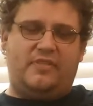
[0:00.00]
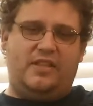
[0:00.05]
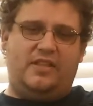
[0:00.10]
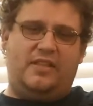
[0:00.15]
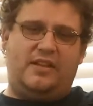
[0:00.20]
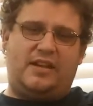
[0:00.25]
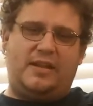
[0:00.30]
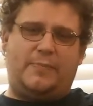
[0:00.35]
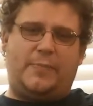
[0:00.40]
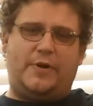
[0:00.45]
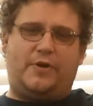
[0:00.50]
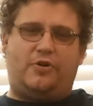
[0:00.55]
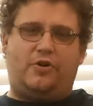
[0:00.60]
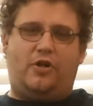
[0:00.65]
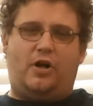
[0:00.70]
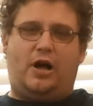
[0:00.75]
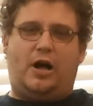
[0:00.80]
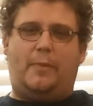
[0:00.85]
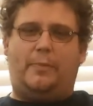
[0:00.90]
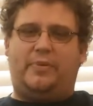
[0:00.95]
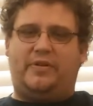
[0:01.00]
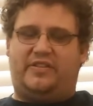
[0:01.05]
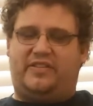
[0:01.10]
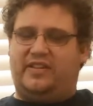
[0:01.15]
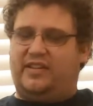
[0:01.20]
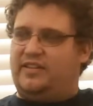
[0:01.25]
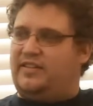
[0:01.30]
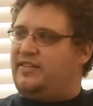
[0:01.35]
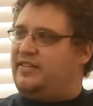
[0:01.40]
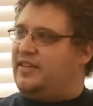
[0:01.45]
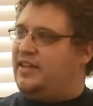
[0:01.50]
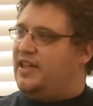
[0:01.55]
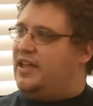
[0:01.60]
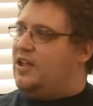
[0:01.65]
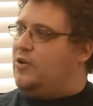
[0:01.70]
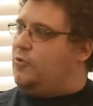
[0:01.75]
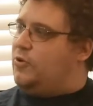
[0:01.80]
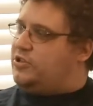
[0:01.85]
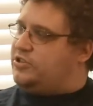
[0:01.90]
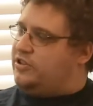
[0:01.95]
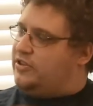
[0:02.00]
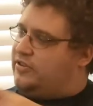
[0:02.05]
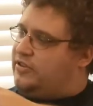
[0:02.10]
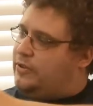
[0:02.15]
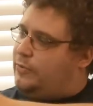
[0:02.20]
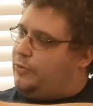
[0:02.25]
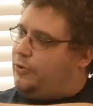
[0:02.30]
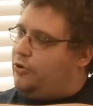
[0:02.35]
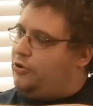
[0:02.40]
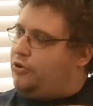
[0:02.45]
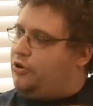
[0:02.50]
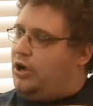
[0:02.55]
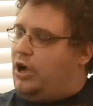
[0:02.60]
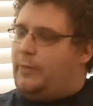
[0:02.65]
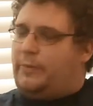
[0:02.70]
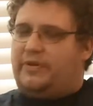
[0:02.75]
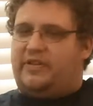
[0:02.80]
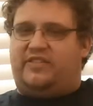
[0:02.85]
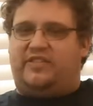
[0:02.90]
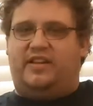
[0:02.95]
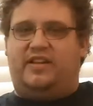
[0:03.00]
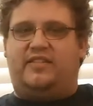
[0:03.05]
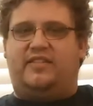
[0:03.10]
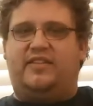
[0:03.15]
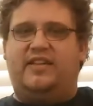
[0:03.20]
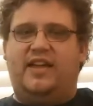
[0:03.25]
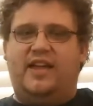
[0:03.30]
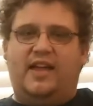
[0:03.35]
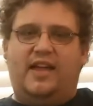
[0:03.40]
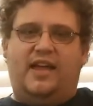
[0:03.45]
The typical opposites, which is the polar opposites,